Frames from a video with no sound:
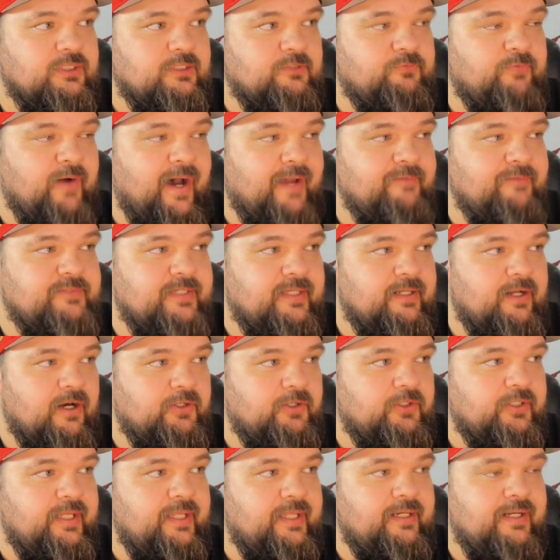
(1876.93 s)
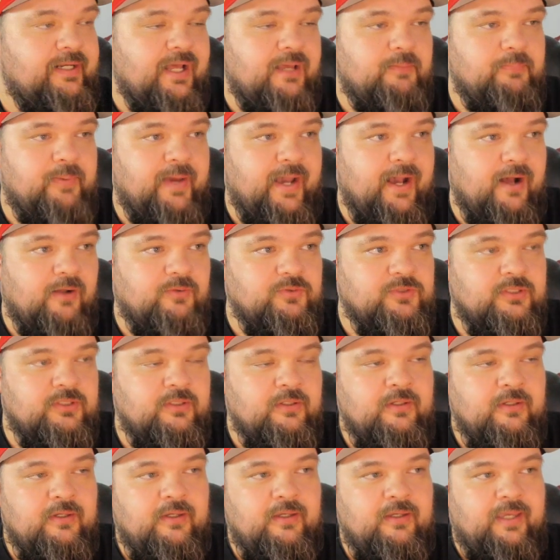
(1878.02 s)
He's 5'10", 189 pounds,
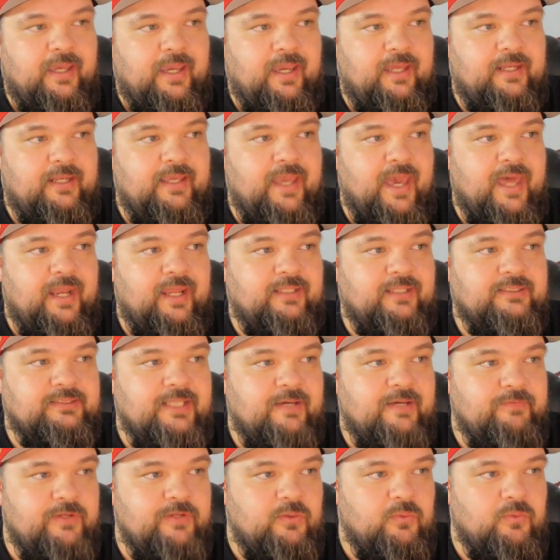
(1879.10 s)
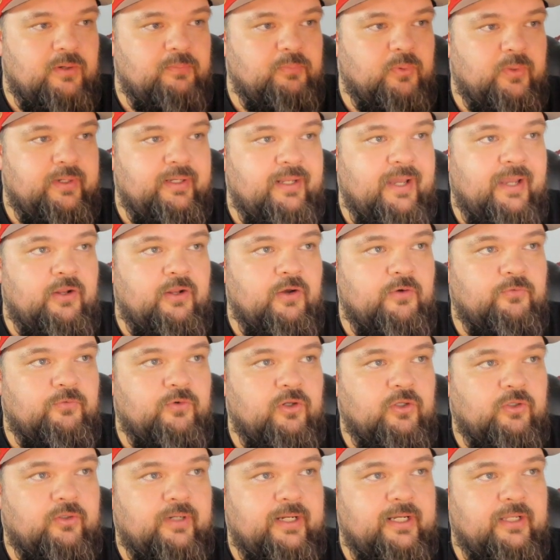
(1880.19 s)
and he had a 71.9
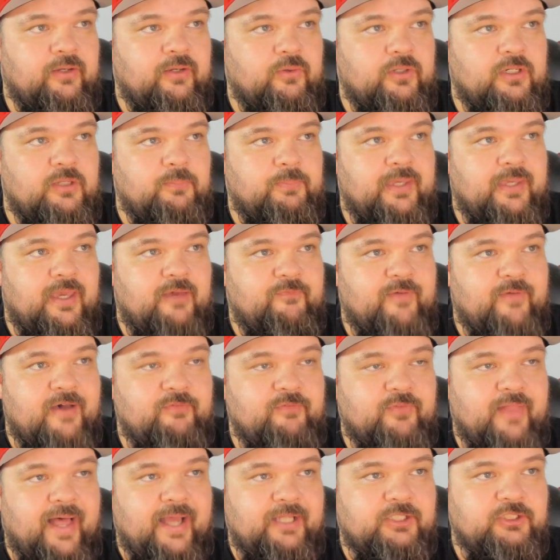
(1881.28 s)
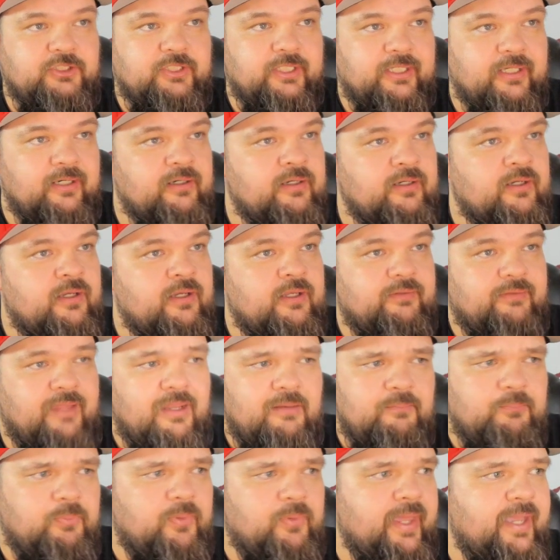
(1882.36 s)
overall grade according to PFF last year.
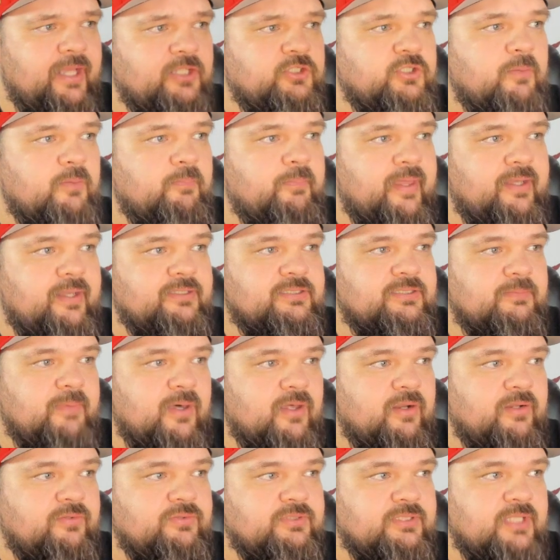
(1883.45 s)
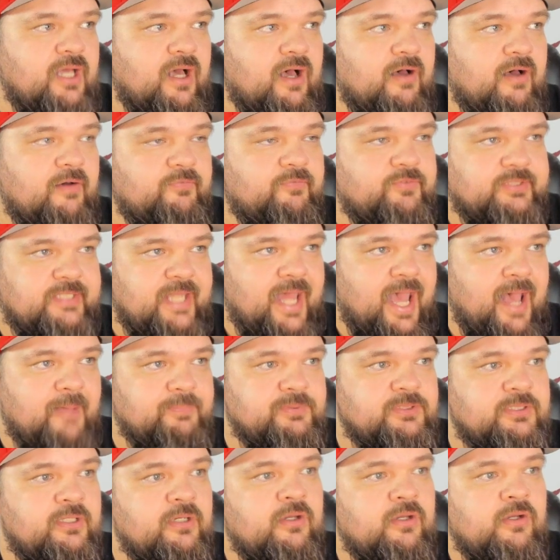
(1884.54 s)
Didn't play a tremendous amount of
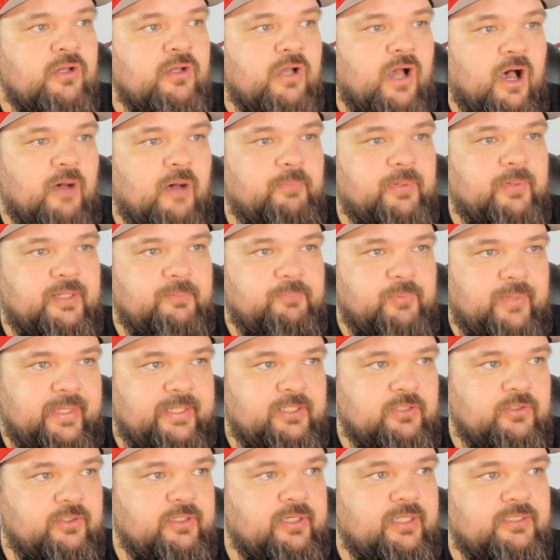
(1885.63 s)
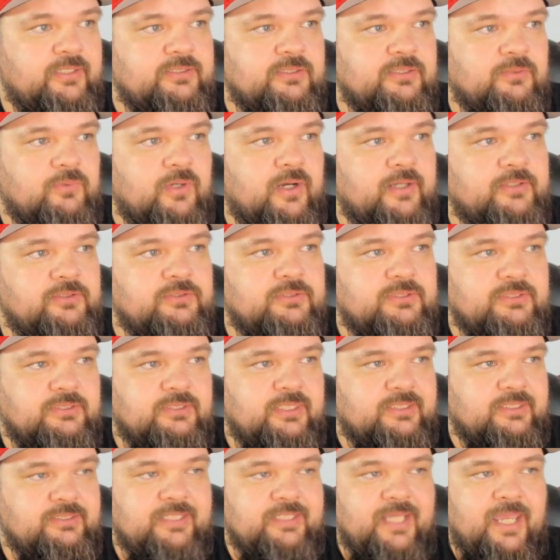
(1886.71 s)
snaps, but he played good against the run,
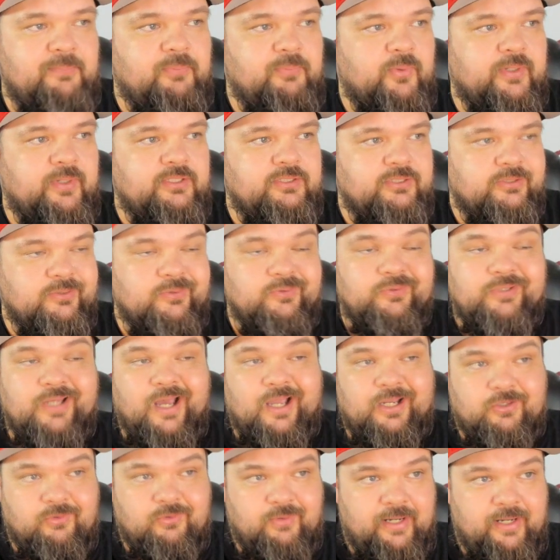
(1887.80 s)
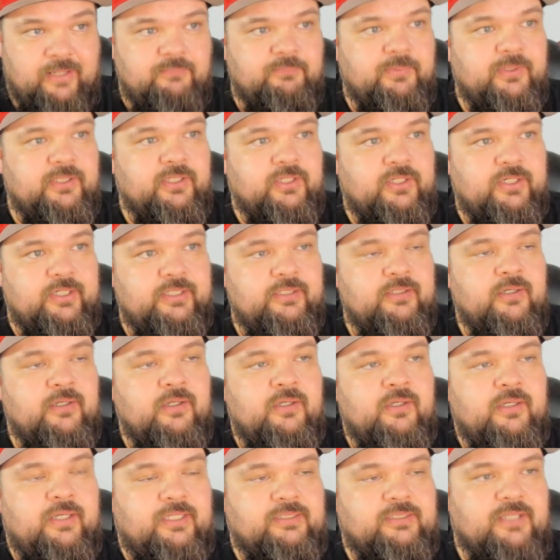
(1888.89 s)
68.2. Not great, but good.
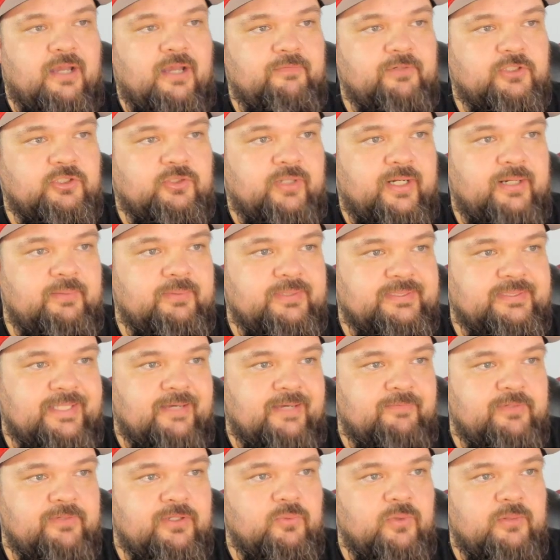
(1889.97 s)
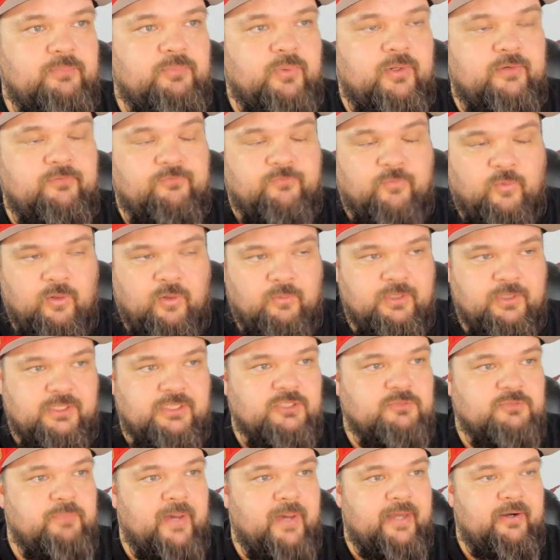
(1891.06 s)
His coverage grade was 71.4, which
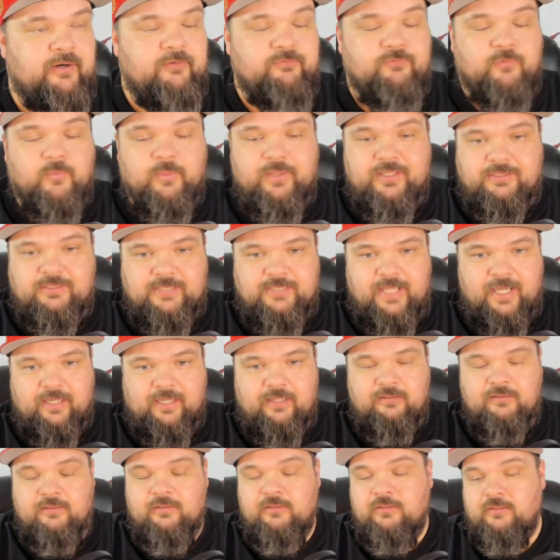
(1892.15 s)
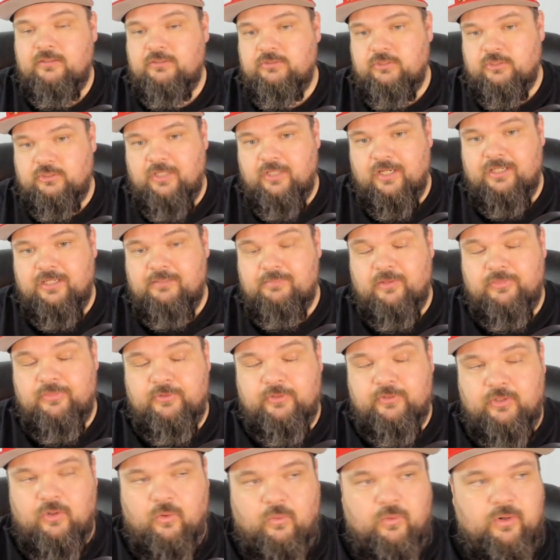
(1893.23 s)
is better, 42nd. So you're talking about
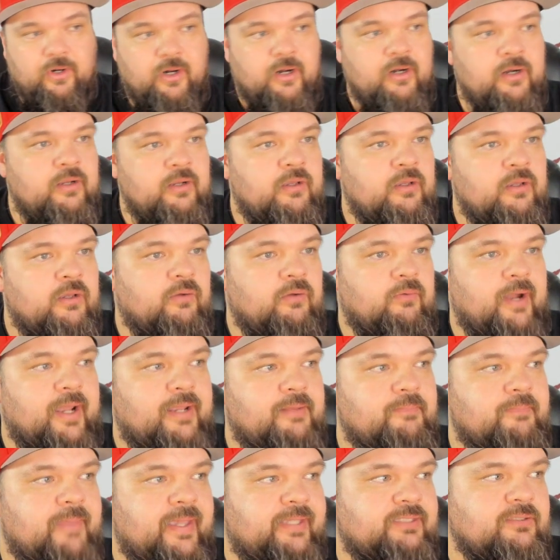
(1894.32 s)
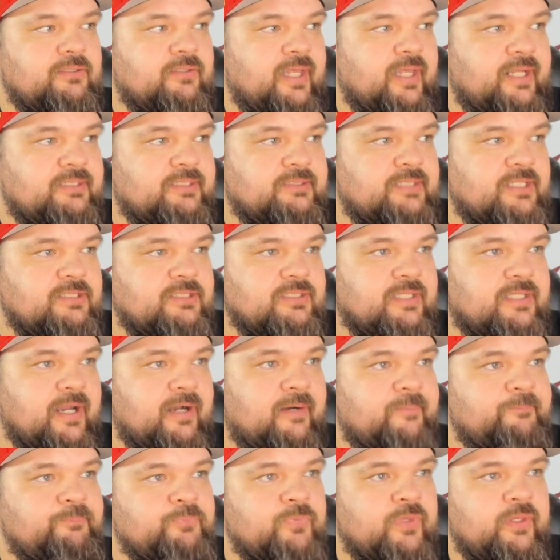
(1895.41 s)
third corner, right? Makes a lot of sense
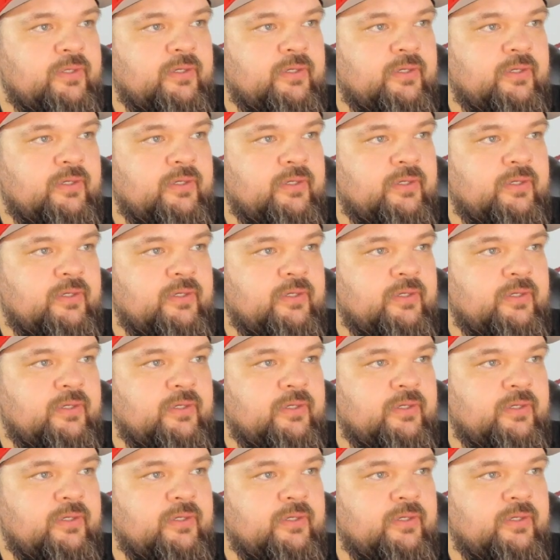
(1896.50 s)
there.